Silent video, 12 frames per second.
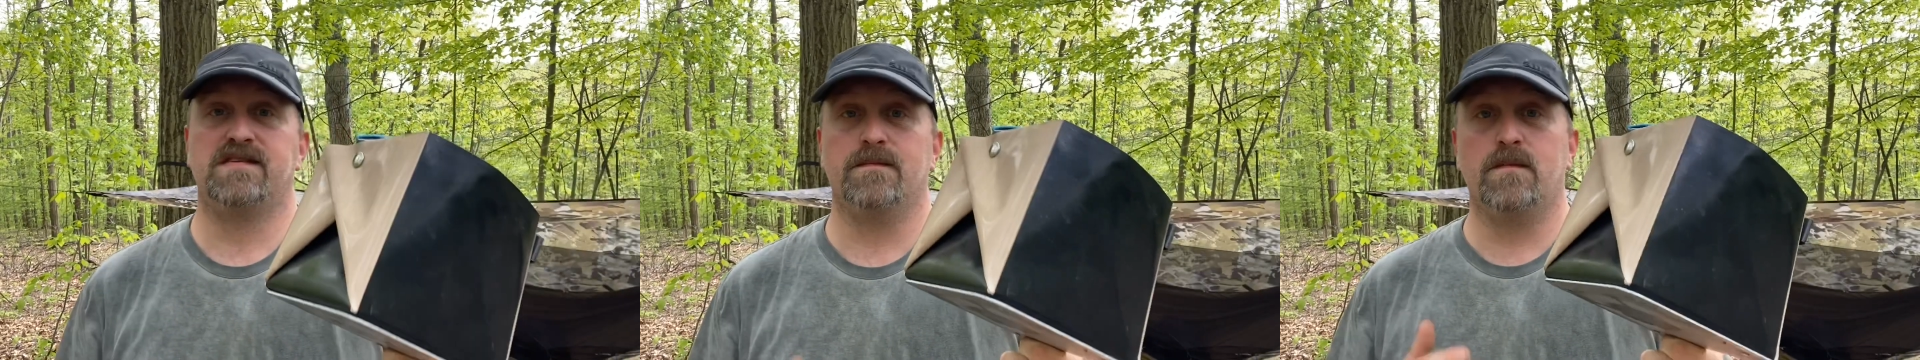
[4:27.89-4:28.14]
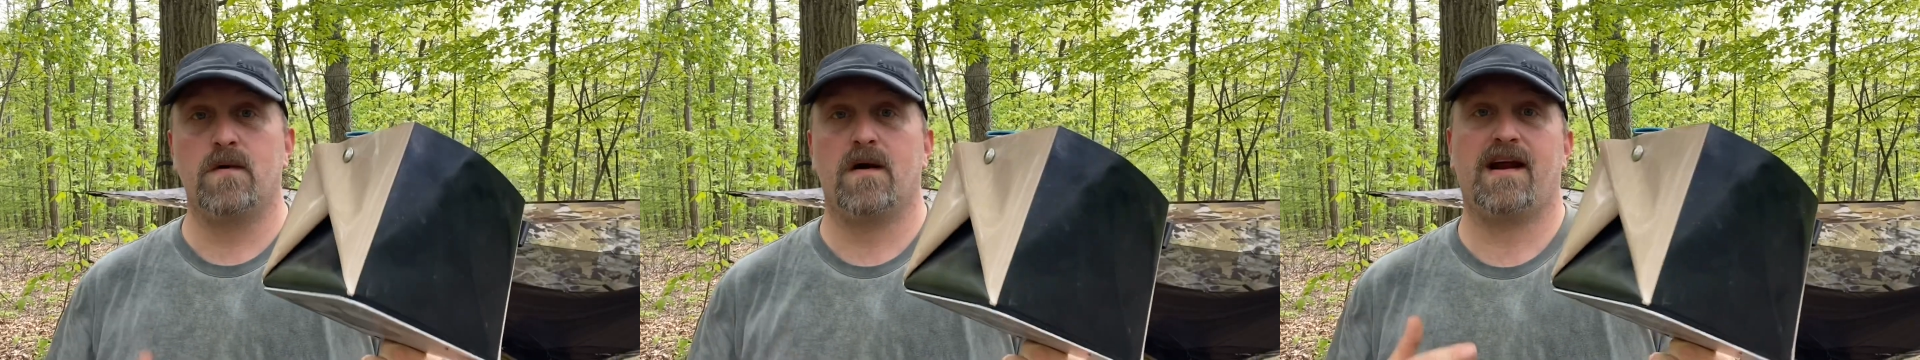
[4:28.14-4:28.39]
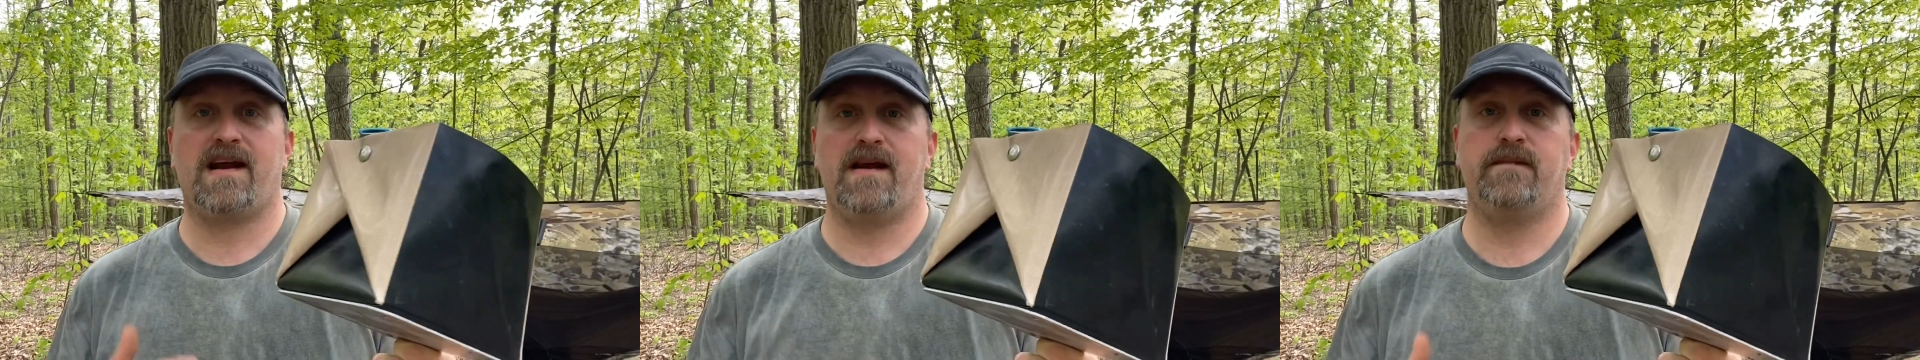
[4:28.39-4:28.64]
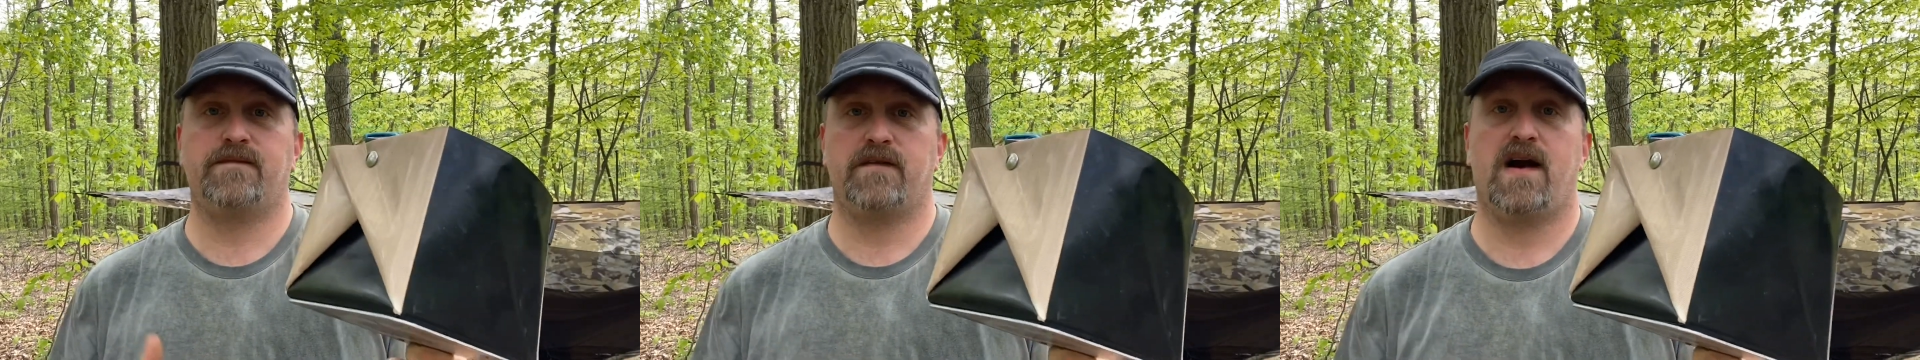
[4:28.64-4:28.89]
the more I
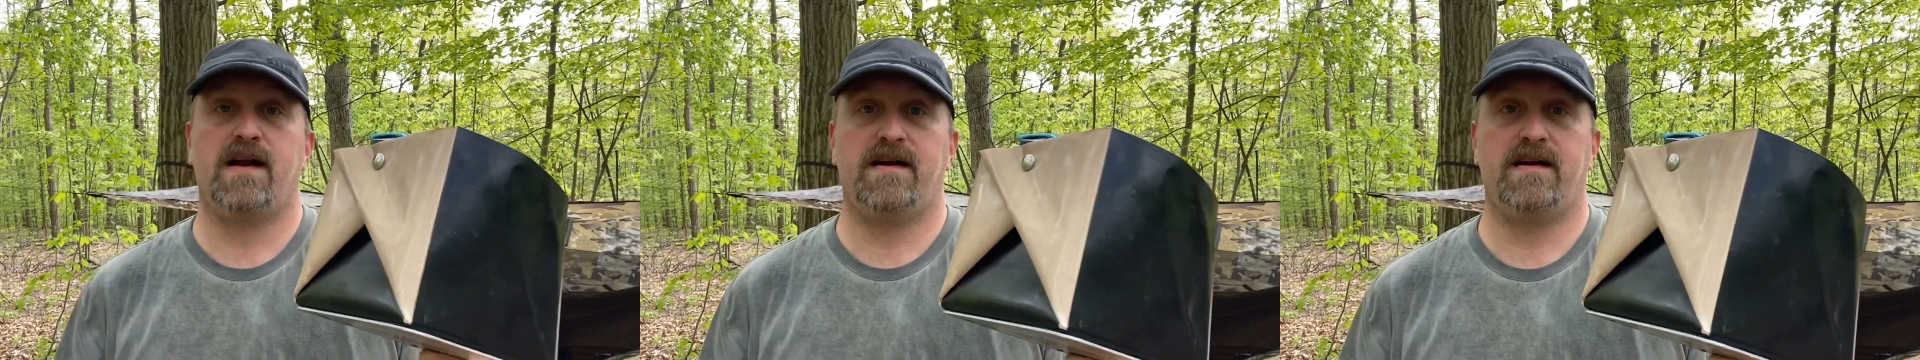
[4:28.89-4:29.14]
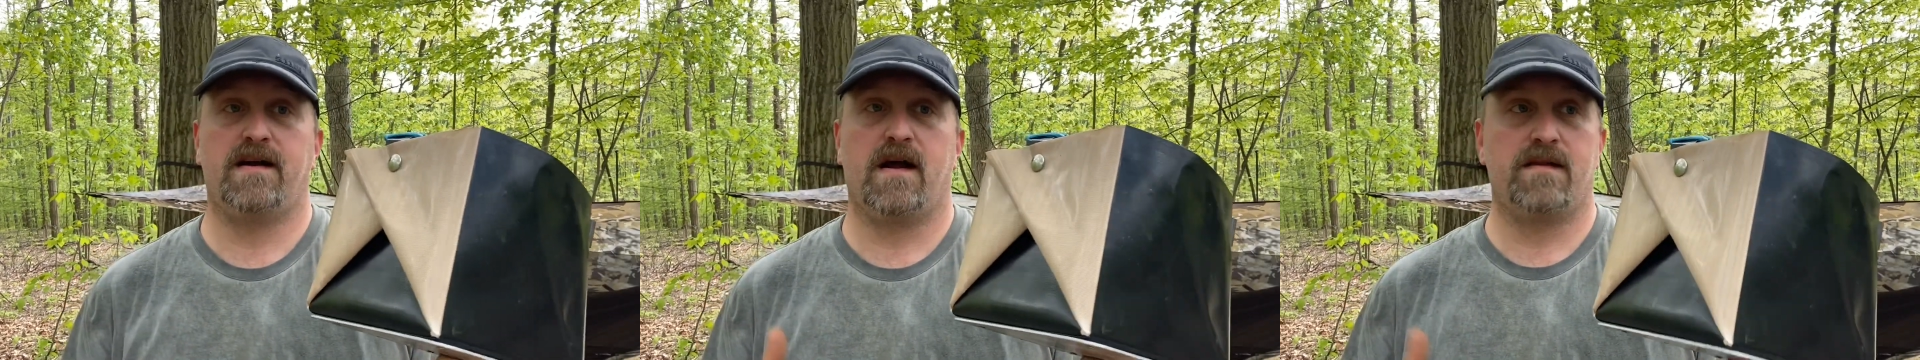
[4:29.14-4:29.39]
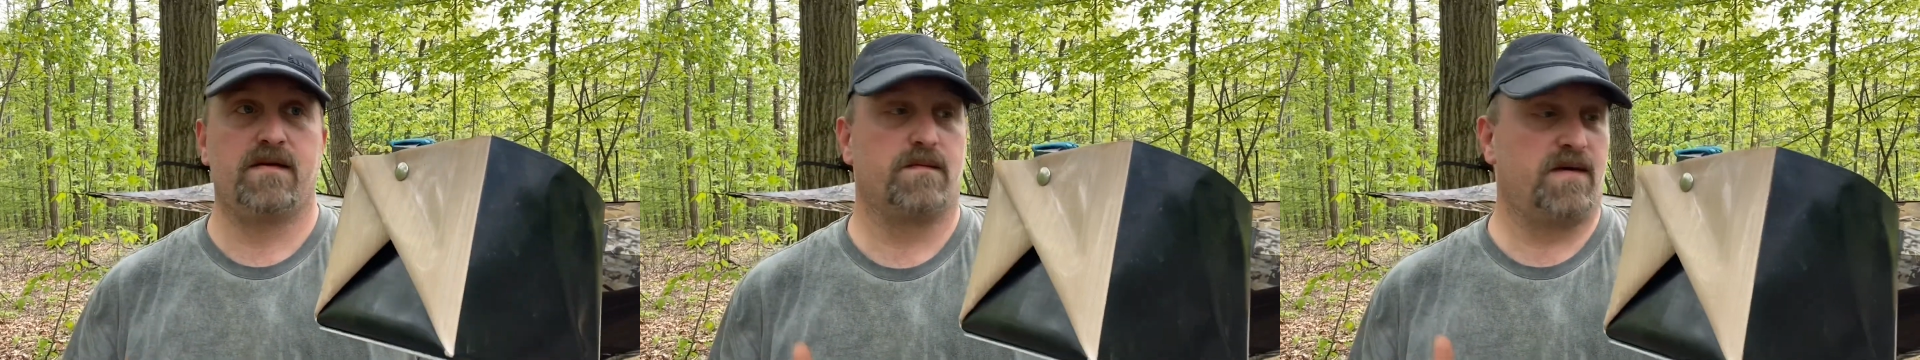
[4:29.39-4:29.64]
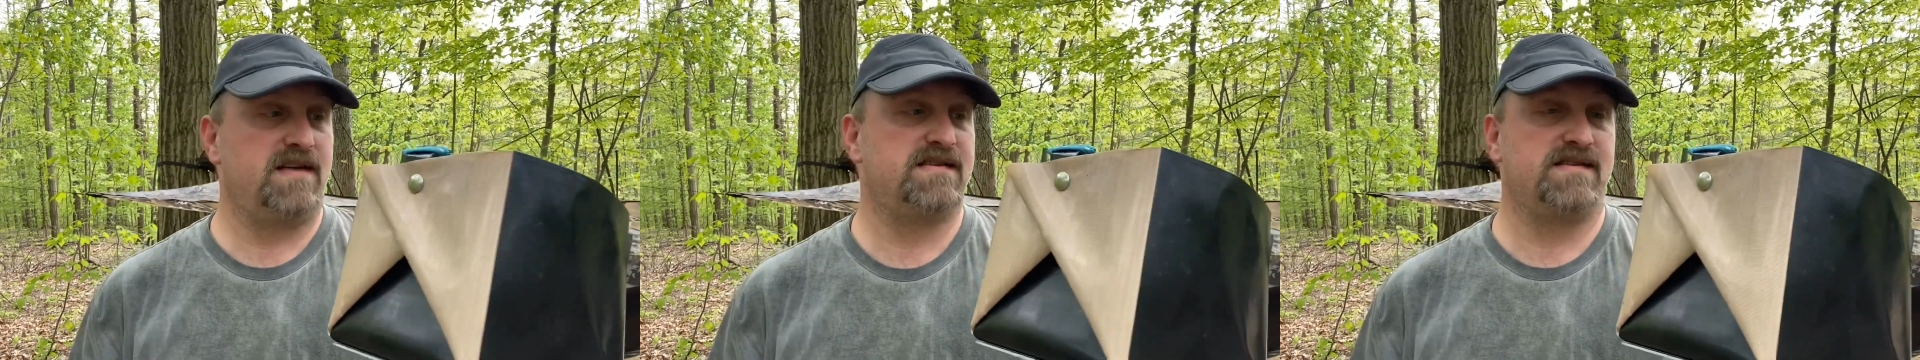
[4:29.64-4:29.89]
keep finding other
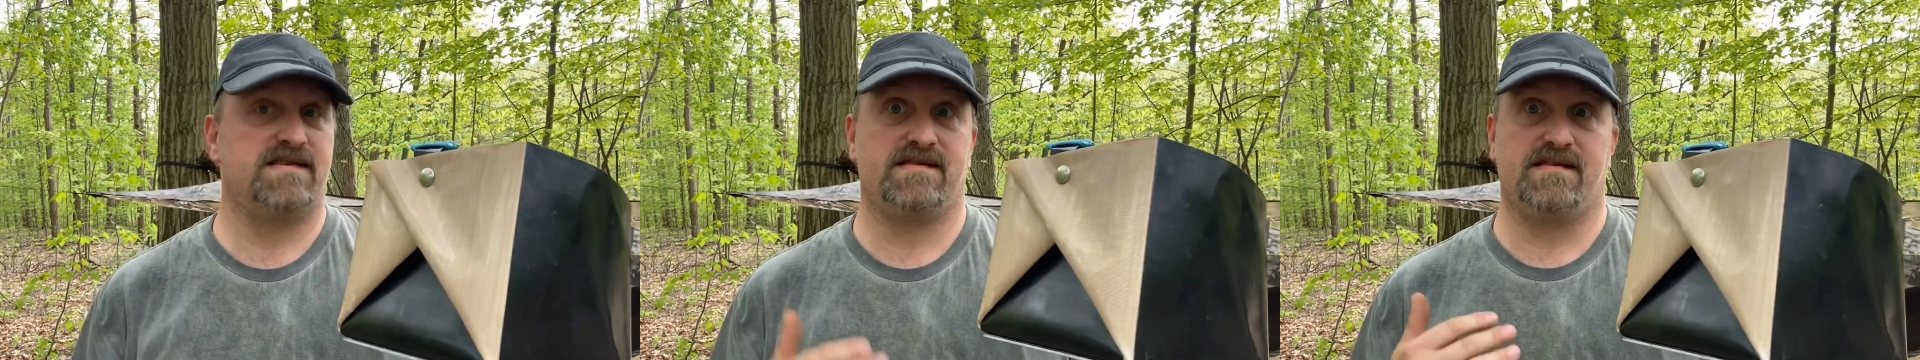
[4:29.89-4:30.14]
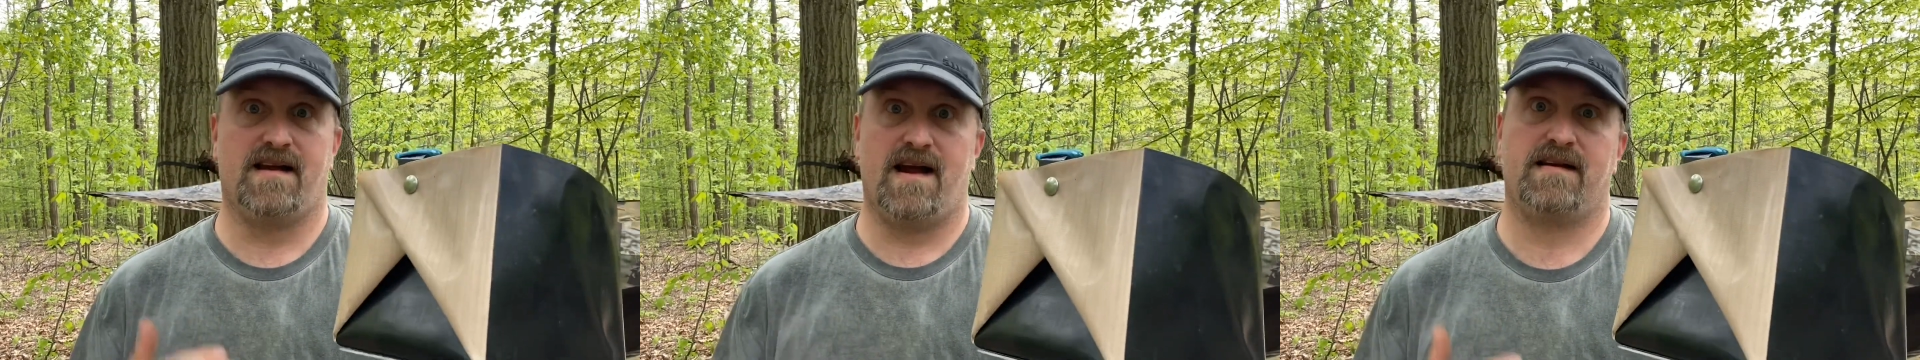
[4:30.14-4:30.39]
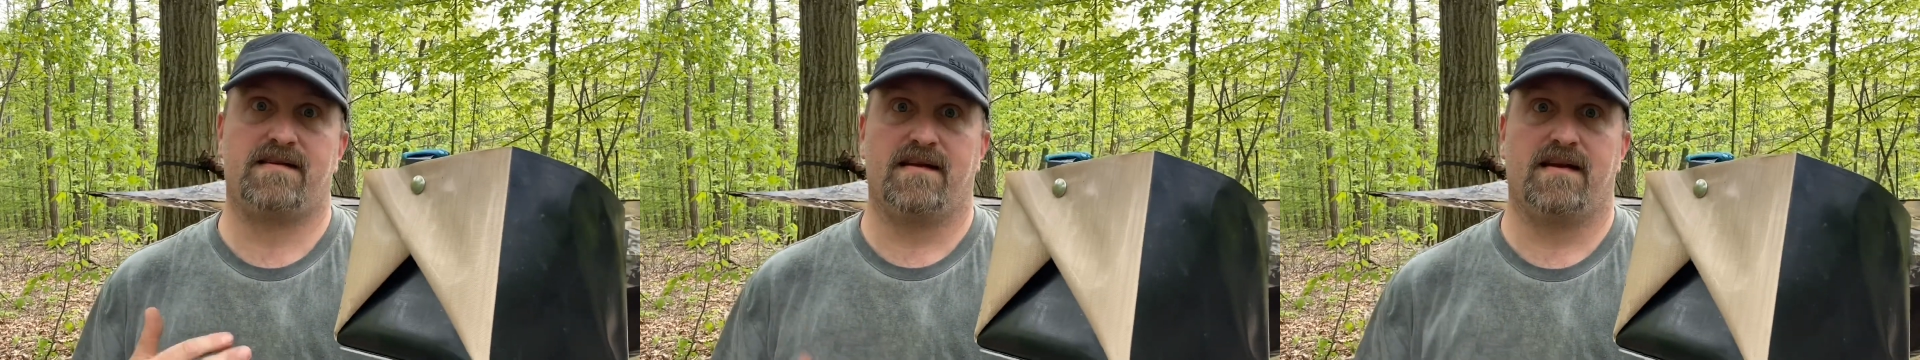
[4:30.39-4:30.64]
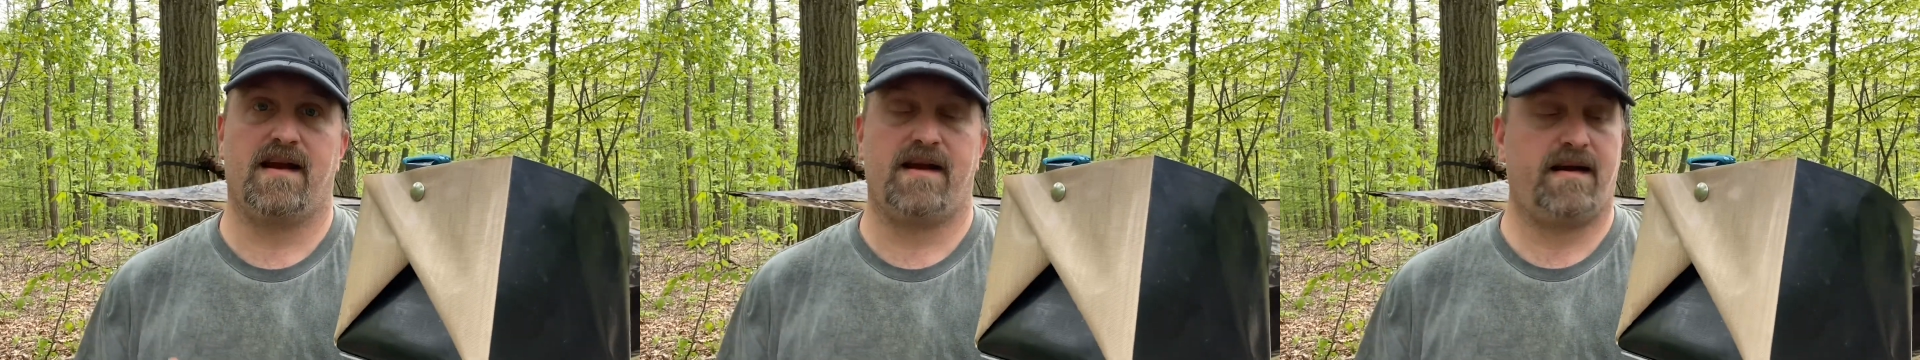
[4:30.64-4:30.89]
reasons not to
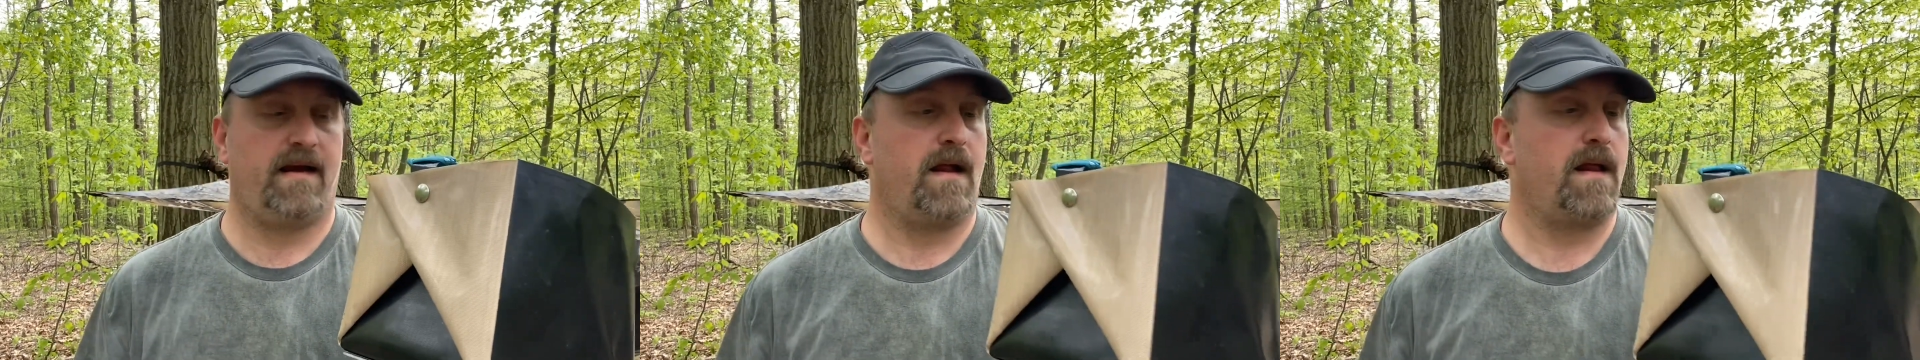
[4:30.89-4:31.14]
like it.